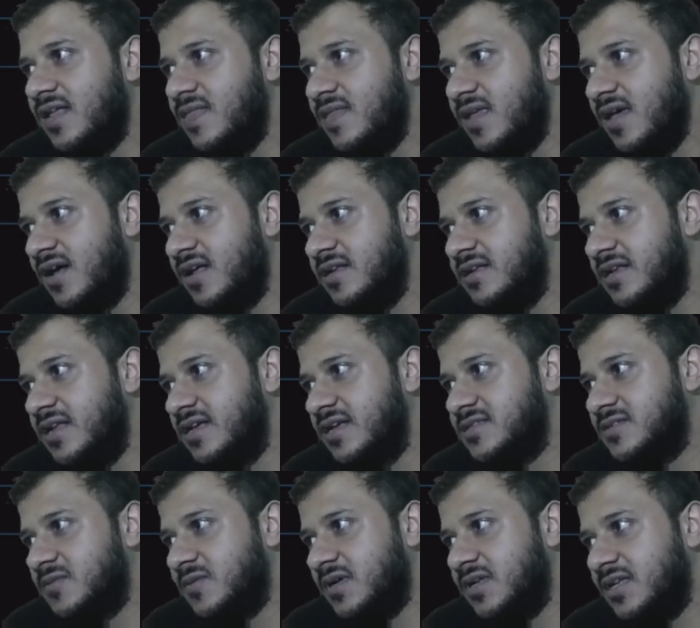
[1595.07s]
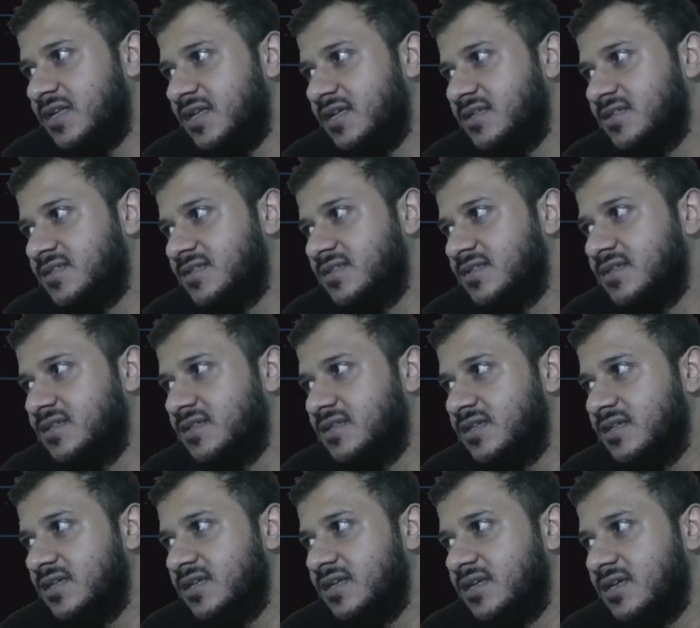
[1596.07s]
Yeah, next one is
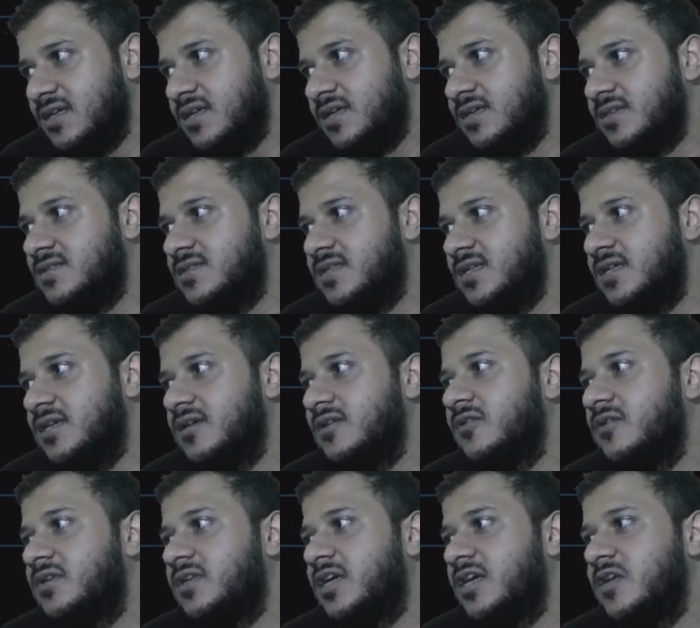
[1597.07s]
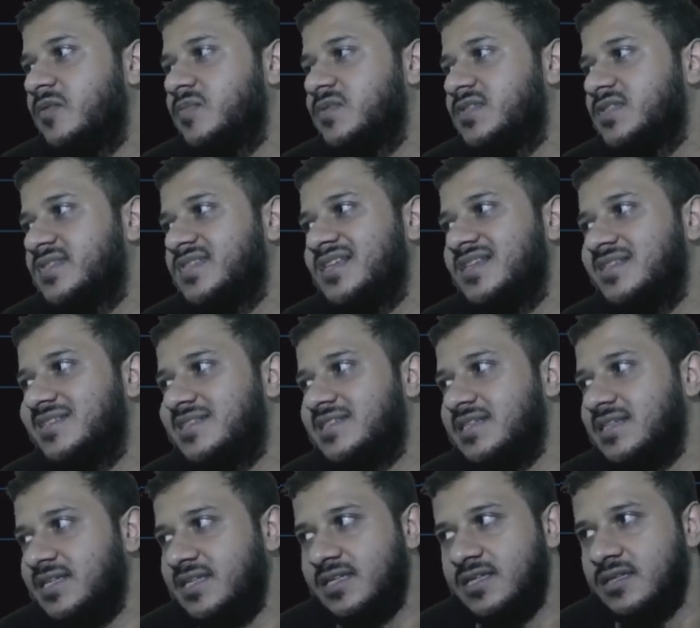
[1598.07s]
0 times
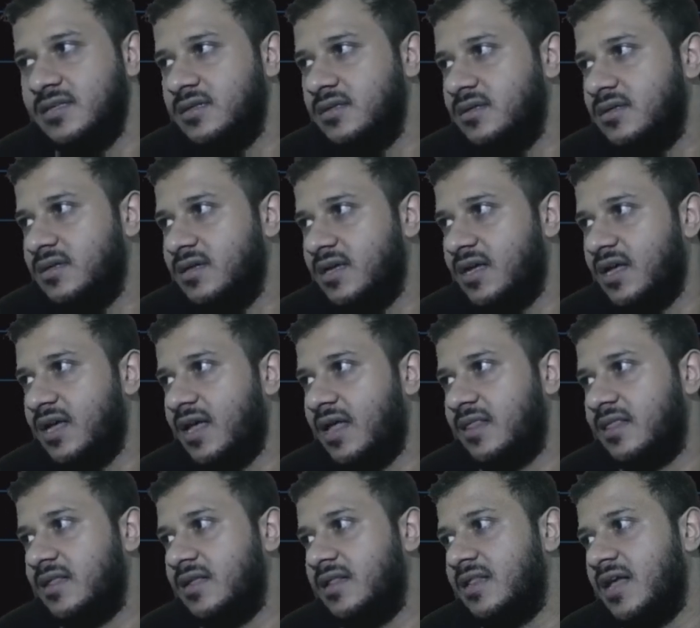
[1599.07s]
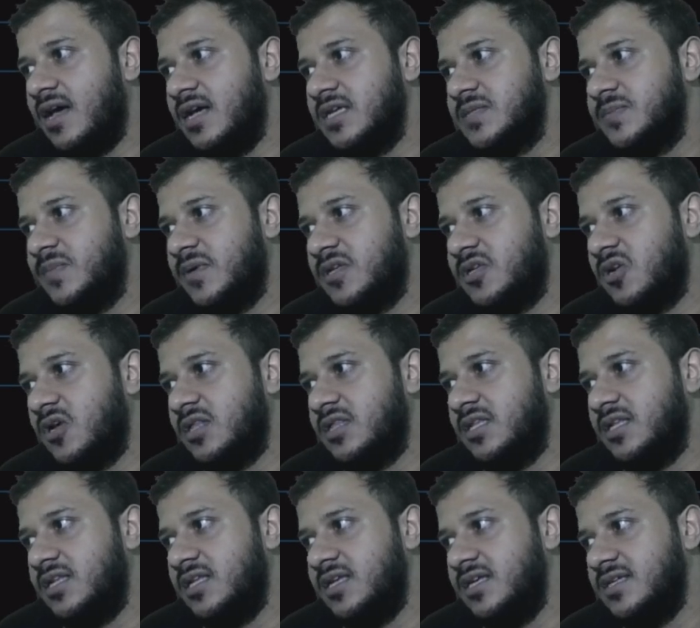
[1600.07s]
16, and the last but not
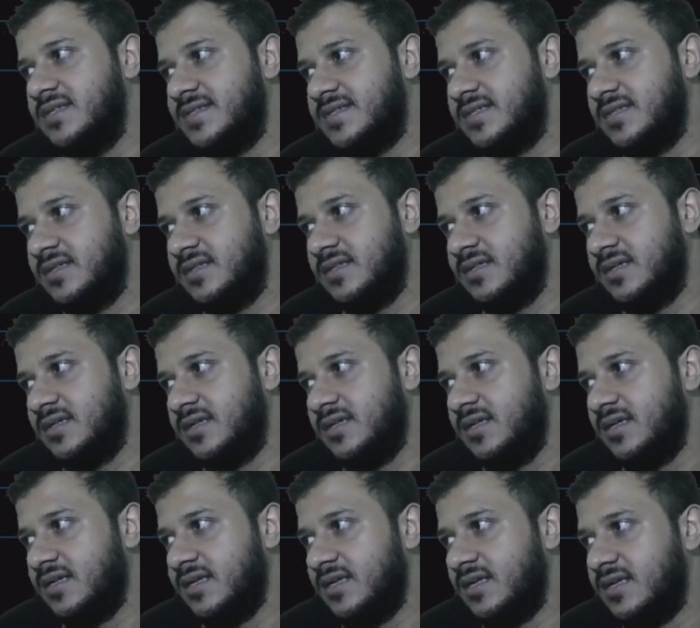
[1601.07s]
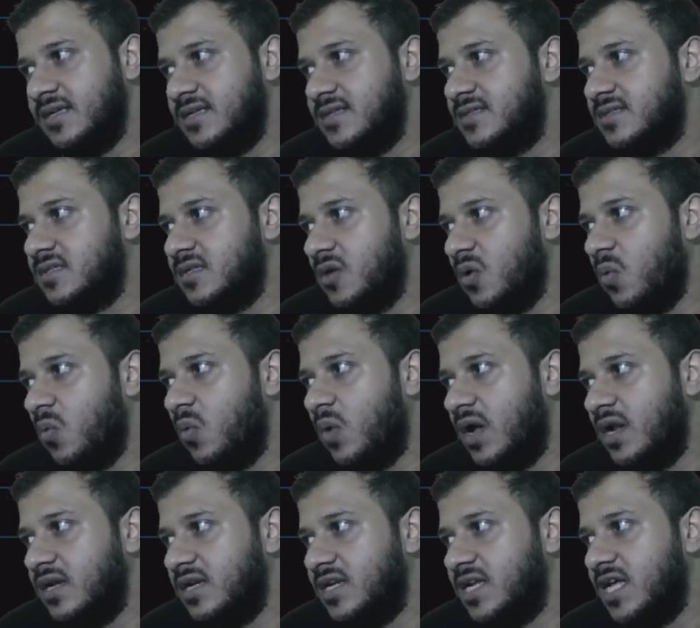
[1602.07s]
the least is
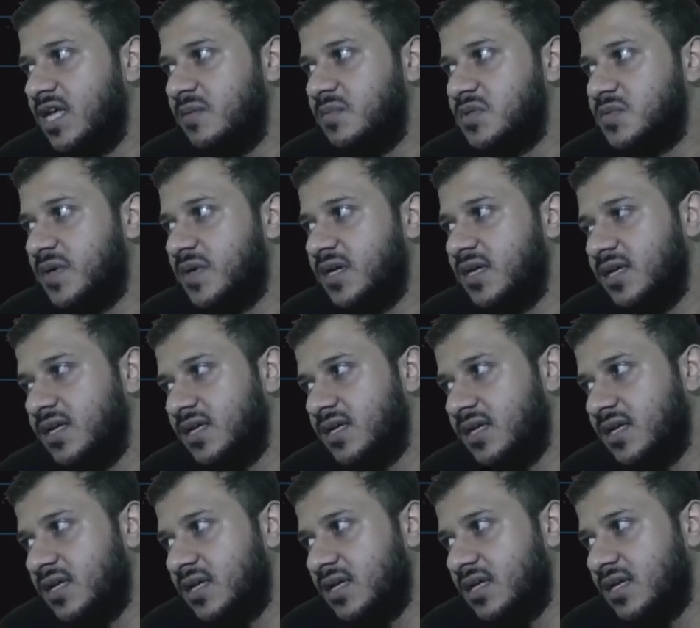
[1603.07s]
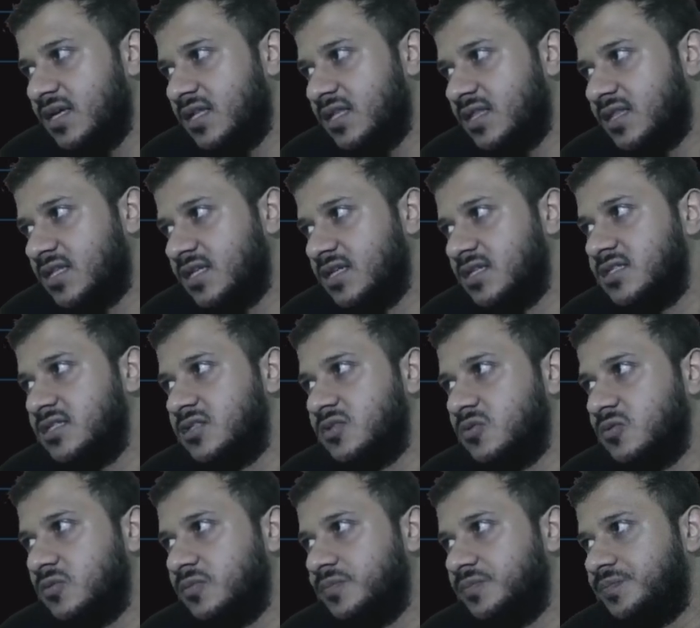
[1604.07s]
1 times by
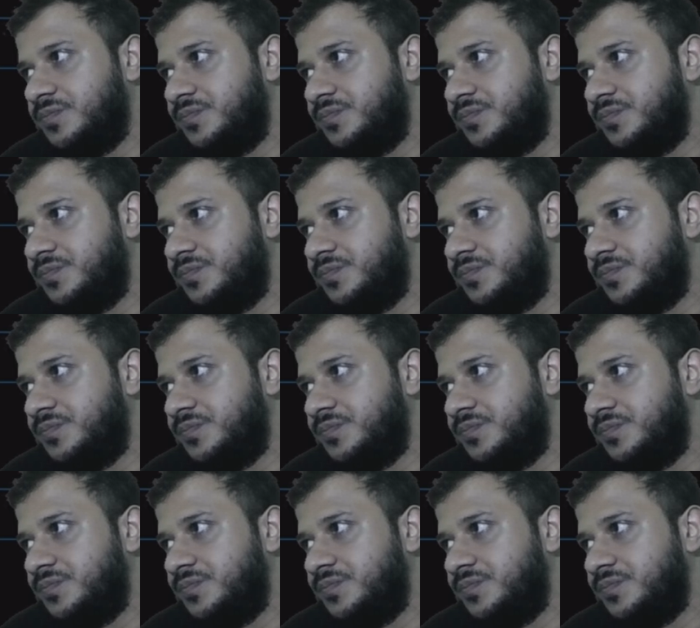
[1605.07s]
32.